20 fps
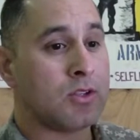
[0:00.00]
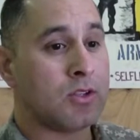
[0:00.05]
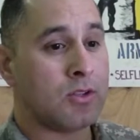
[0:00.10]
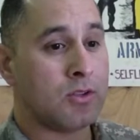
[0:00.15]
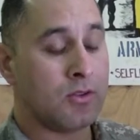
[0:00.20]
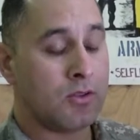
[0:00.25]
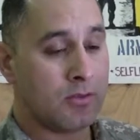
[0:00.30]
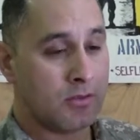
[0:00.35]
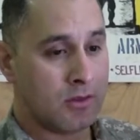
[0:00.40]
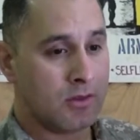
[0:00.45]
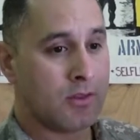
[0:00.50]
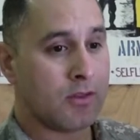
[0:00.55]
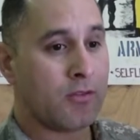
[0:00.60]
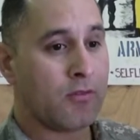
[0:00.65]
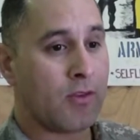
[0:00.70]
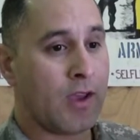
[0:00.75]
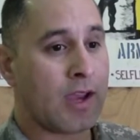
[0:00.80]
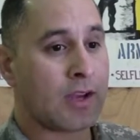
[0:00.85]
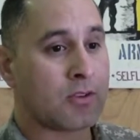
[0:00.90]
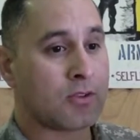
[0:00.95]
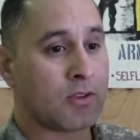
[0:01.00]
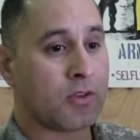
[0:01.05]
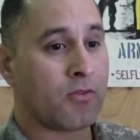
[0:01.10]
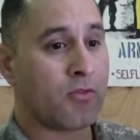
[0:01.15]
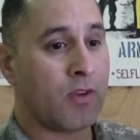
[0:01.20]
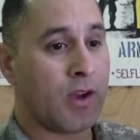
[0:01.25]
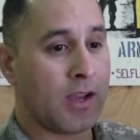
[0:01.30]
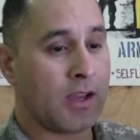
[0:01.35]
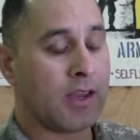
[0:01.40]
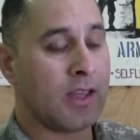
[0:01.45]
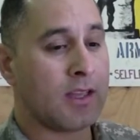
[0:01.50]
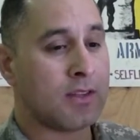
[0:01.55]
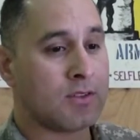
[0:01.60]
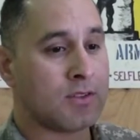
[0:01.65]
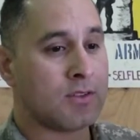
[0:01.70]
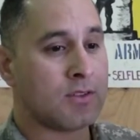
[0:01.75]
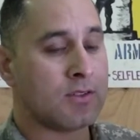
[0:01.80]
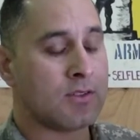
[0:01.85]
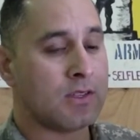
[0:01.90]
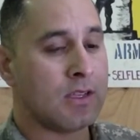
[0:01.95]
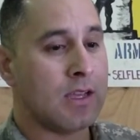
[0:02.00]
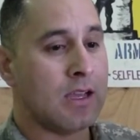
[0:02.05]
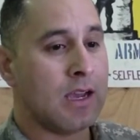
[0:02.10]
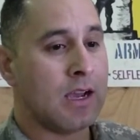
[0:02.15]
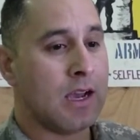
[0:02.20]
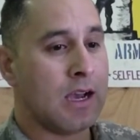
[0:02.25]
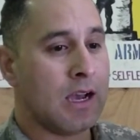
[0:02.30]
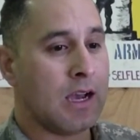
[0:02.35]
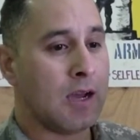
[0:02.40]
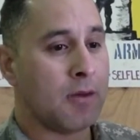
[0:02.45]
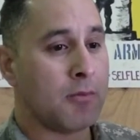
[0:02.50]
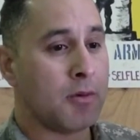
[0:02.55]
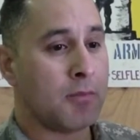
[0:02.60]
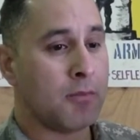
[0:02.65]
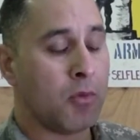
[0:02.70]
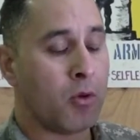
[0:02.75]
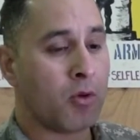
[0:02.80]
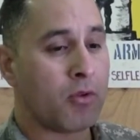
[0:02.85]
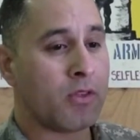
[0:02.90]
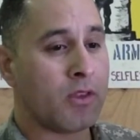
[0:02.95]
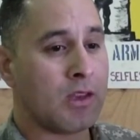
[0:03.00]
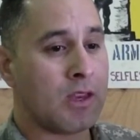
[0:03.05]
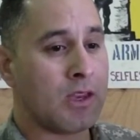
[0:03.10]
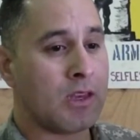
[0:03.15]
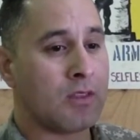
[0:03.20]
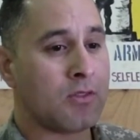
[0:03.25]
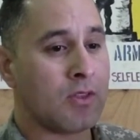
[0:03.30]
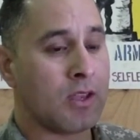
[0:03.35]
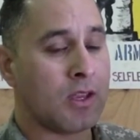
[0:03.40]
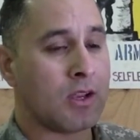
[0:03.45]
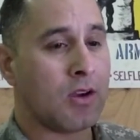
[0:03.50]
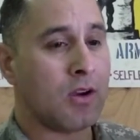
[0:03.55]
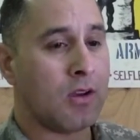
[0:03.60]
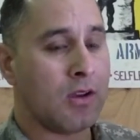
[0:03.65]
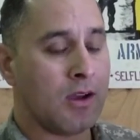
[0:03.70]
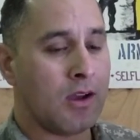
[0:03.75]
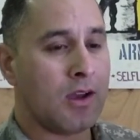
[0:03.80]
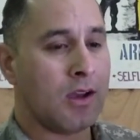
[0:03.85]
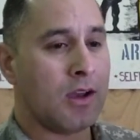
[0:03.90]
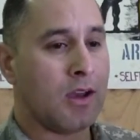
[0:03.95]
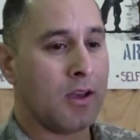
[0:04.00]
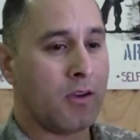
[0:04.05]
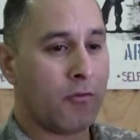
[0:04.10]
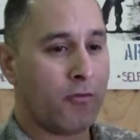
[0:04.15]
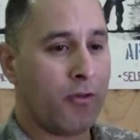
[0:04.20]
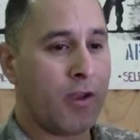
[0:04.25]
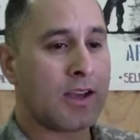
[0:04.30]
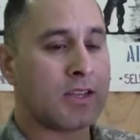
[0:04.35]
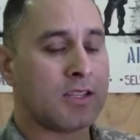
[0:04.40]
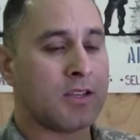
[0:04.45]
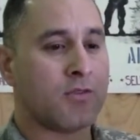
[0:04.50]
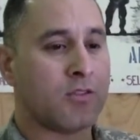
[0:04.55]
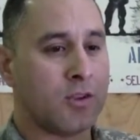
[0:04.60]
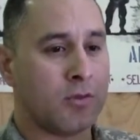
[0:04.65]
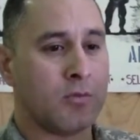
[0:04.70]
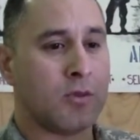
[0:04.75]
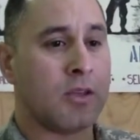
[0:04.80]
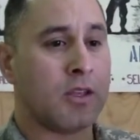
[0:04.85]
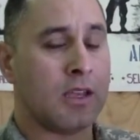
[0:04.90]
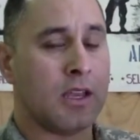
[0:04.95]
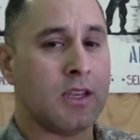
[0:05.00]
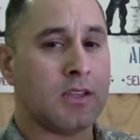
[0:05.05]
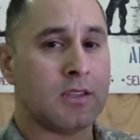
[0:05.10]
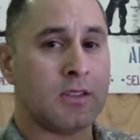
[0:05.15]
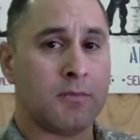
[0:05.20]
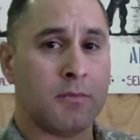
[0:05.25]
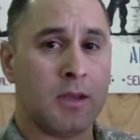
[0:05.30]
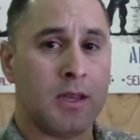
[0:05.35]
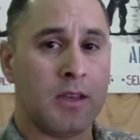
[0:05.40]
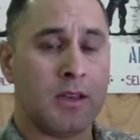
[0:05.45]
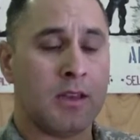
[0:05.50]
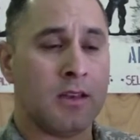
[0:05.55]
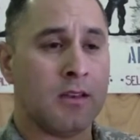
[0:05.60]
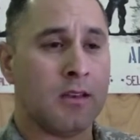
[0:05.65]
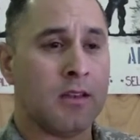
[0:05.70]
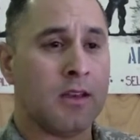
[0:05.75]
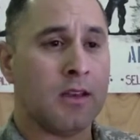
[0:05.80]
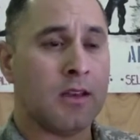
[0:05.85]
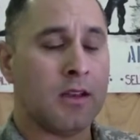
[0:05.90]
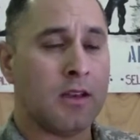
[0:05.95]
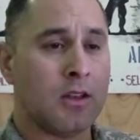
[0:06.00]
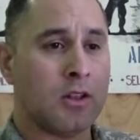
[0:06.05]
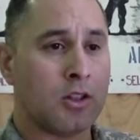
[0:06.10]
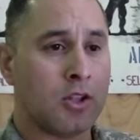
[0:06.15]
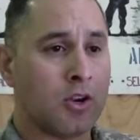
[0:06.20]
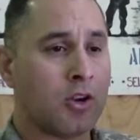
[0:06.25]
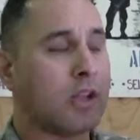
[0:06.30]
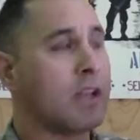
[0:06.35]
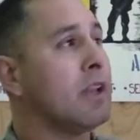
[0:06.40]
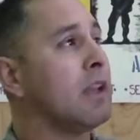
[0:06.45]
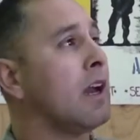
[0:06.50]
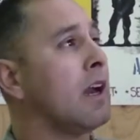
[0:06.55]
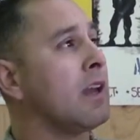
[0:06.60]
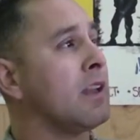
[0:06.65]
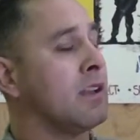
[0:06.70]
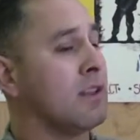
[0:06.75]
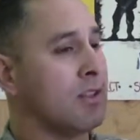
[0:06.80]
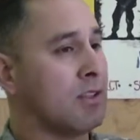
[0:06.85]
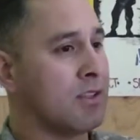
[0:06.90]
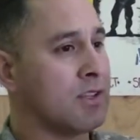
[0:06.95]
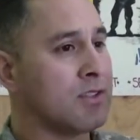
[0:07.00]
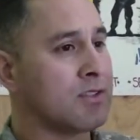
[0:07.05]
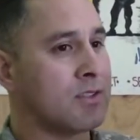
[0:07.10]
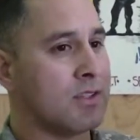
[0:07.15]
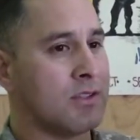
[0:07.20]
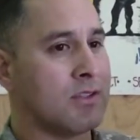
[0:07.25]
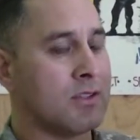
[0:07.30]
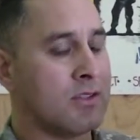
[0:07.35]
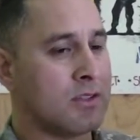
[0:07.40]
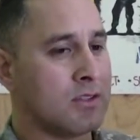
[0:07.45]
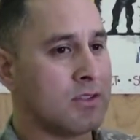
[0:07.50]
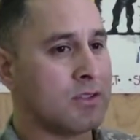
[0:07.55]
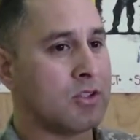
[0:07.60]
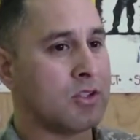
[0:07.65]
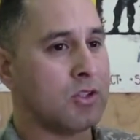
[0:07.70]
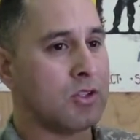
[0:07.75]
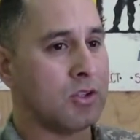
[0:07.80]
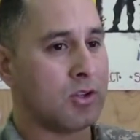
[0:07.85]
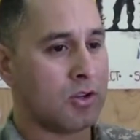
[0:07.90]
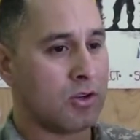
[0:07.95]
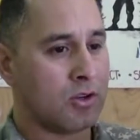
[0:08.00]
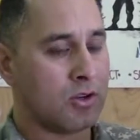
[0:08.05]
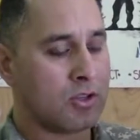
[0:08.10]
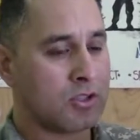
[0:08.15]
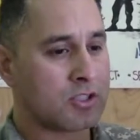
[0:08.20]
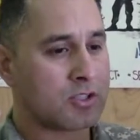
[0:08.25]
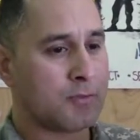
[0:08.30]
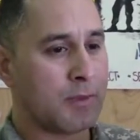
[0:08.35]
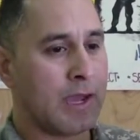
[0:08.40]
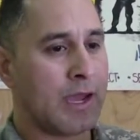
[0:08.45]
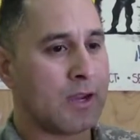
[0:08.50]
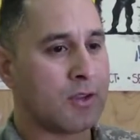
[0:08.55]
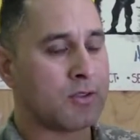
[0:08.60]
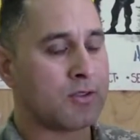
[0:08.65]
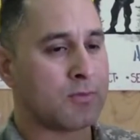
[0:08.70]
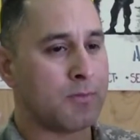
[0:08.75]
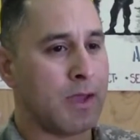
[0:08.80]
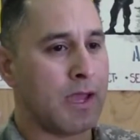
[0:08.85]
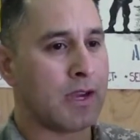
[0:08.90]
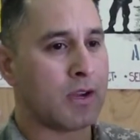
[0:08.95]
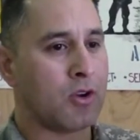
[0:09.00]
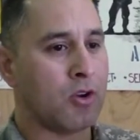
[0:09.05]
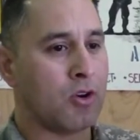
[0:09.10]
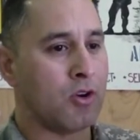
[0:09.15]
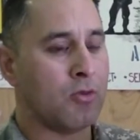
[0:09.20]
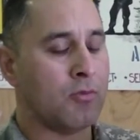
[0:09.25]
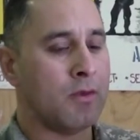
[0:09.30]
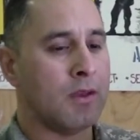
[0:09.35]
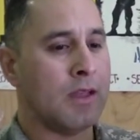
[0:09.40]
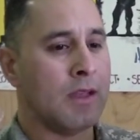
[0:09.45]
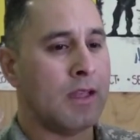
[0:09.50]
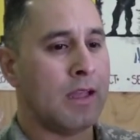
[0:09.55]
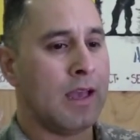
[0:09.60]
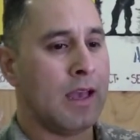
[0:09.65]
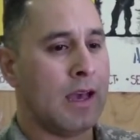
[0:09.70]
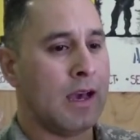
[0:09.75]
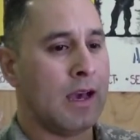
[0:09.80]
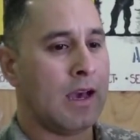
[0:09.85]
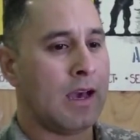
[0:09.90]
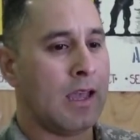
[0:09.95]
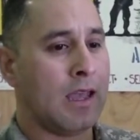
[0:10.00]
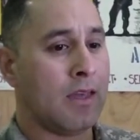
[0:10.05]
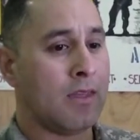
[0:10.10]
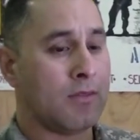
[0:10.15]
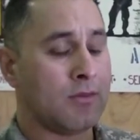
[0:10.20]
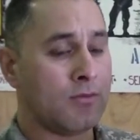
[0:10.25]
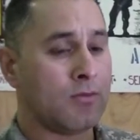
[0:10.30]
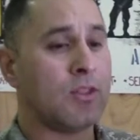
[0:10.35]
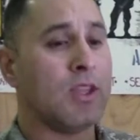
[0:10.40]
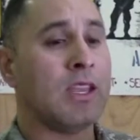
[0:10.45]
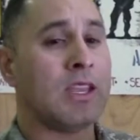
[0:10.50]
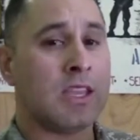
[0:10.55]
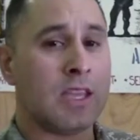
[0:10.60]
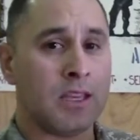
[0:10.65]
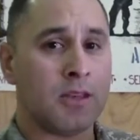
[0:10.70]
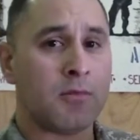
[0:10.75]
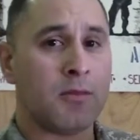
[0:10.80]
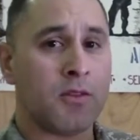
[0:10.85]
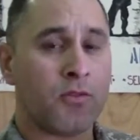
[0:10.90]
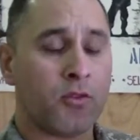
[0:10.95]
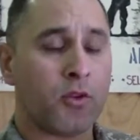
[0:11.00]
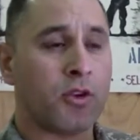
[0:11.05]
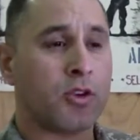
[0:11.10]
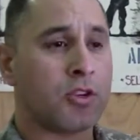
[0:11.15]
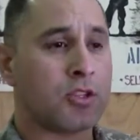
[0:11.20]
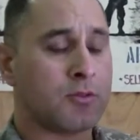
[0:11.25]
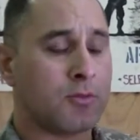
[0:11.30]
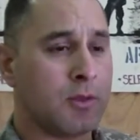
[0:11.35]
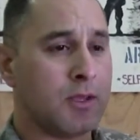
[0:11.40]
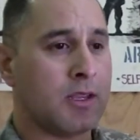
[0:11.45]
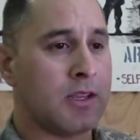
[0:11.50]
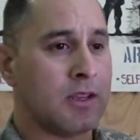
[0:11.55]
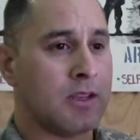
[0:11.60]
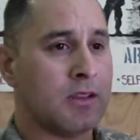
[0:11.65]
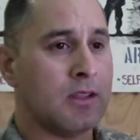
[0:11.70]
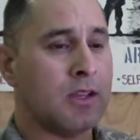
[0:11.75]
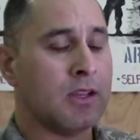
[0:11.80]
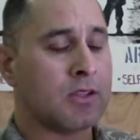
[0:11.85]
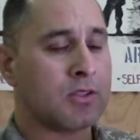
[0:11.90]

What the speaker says: two, the factor is finances, but more than anything, effective communication, meaning learning how to listen to your spouse back home and thinking before you're speaking.